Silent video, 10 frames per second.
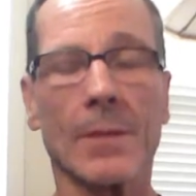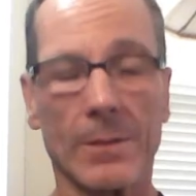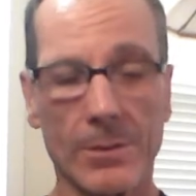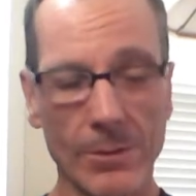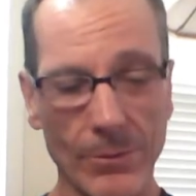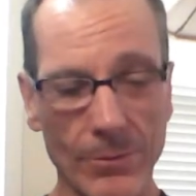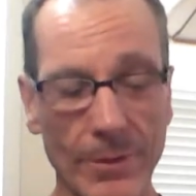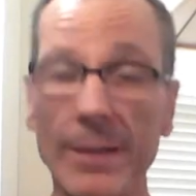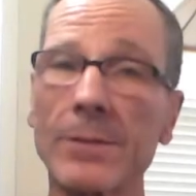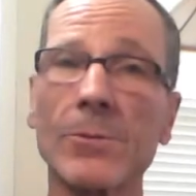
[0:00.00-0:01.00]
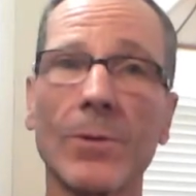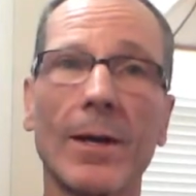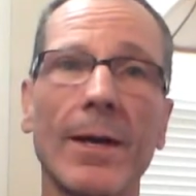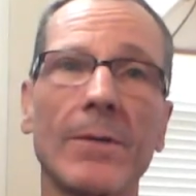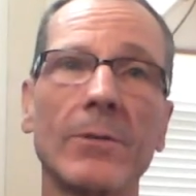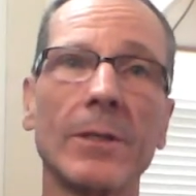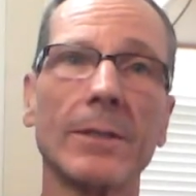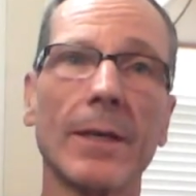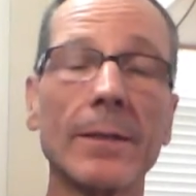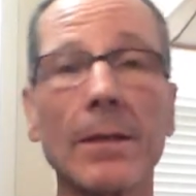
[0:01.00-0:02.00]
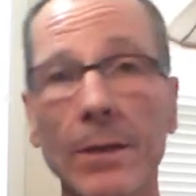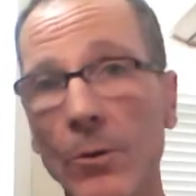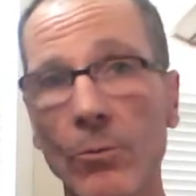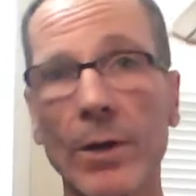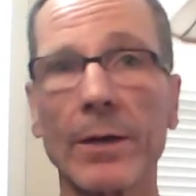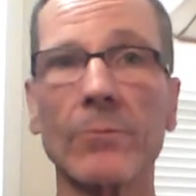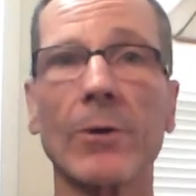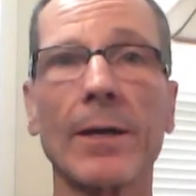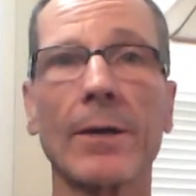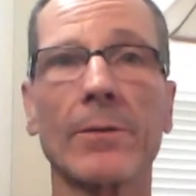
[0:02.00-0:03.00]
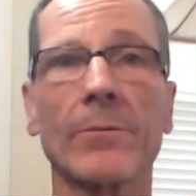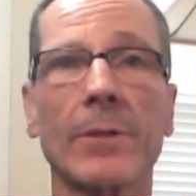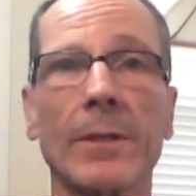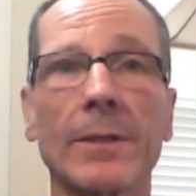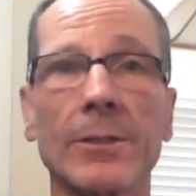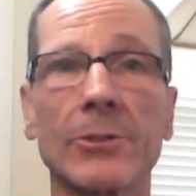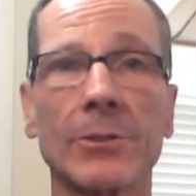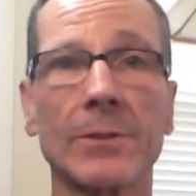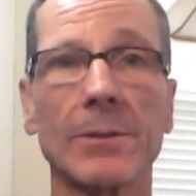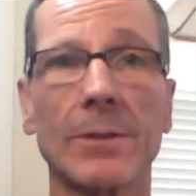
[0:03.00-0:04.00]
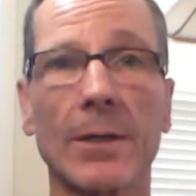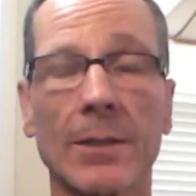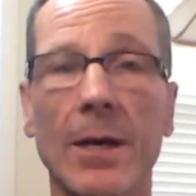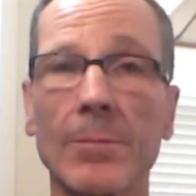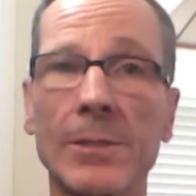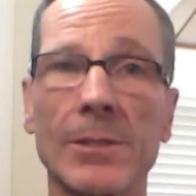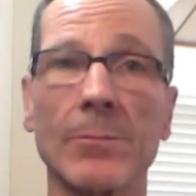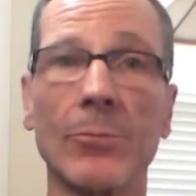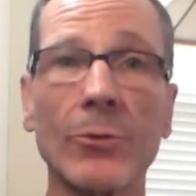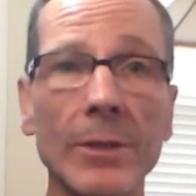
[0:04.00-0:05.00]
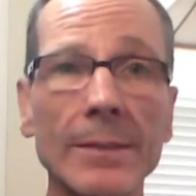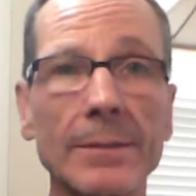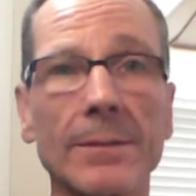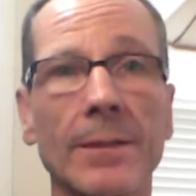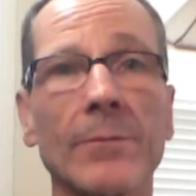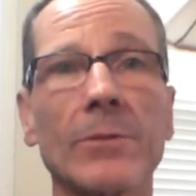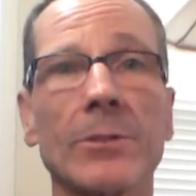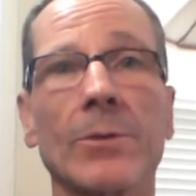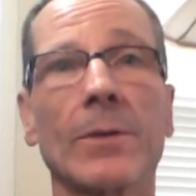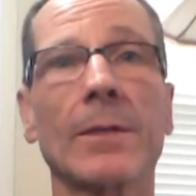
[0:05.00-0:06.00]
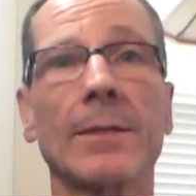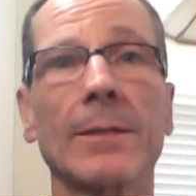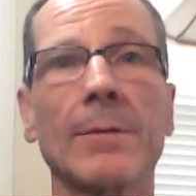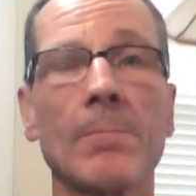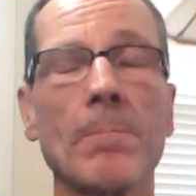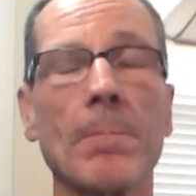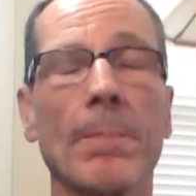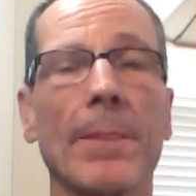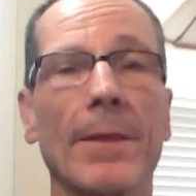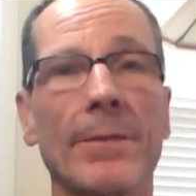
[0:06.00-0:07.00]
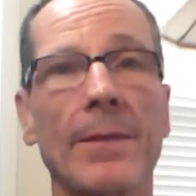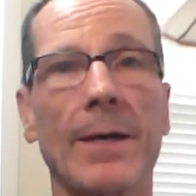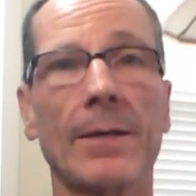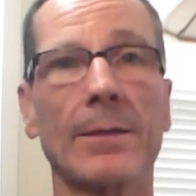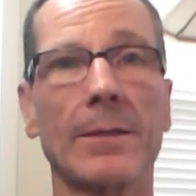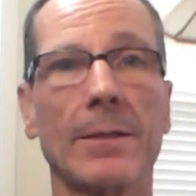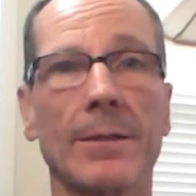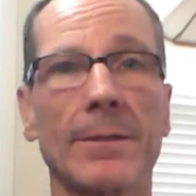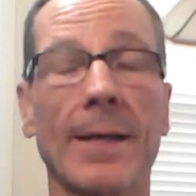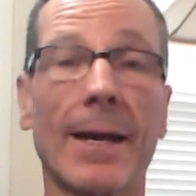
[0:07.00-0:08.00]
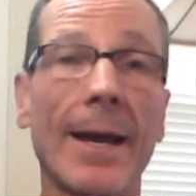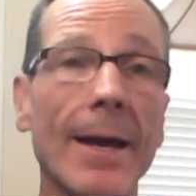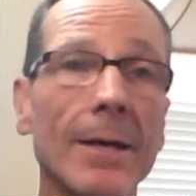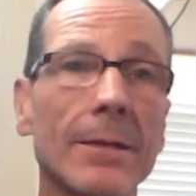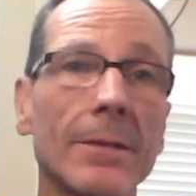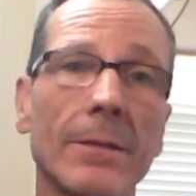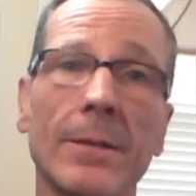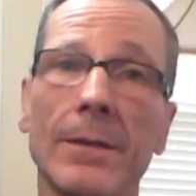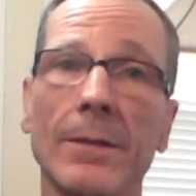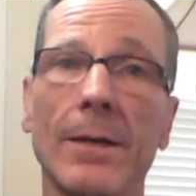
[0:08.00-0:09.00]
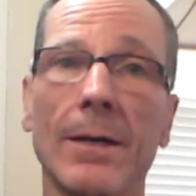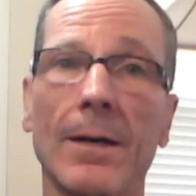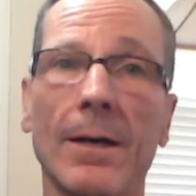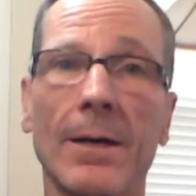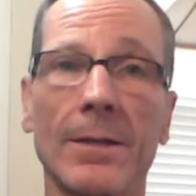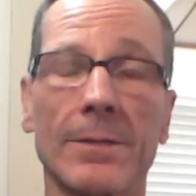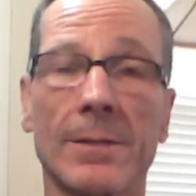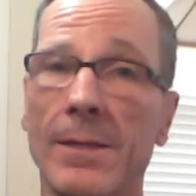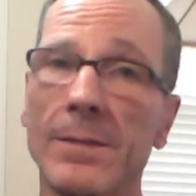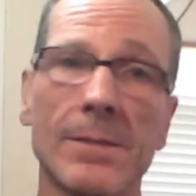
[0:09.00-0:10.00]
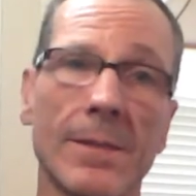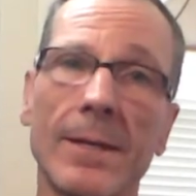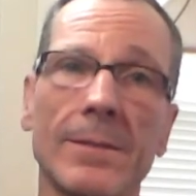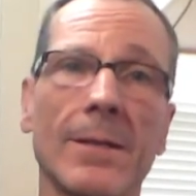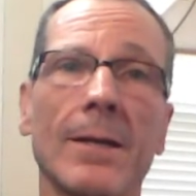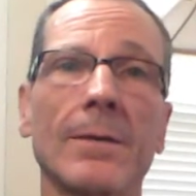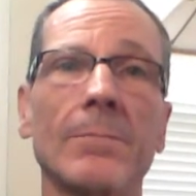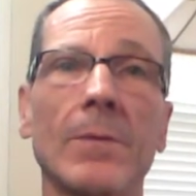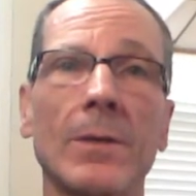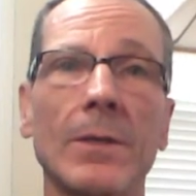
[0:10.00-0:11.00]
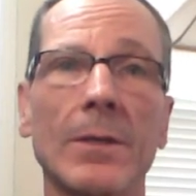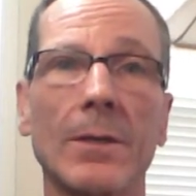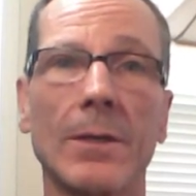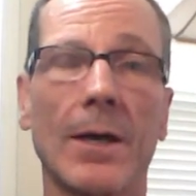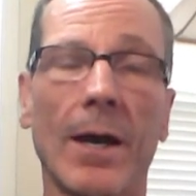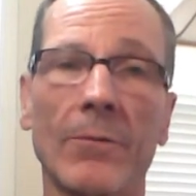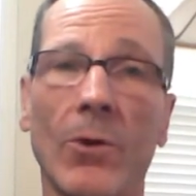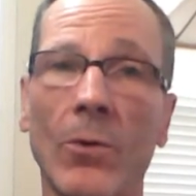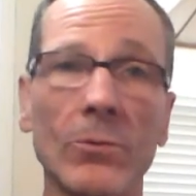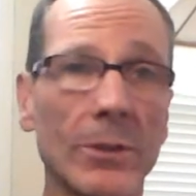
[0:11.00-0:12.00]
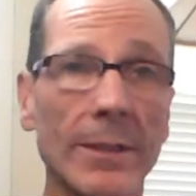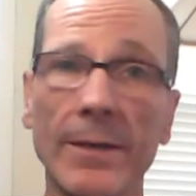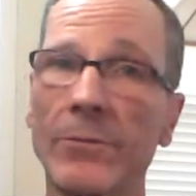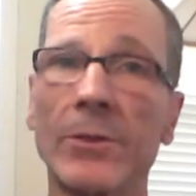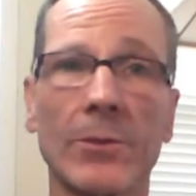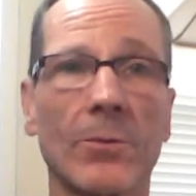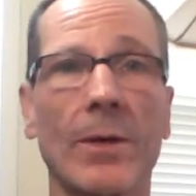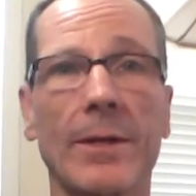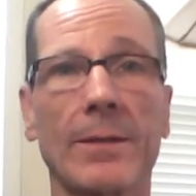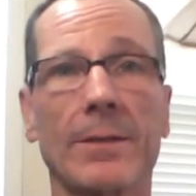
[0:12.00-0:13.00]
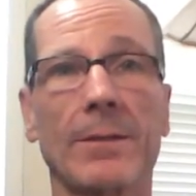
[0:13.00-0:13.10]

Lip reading: So that's what I have done. And when I ran out of the initial copies in print, the inventory that I had, then since that time, I've only given it away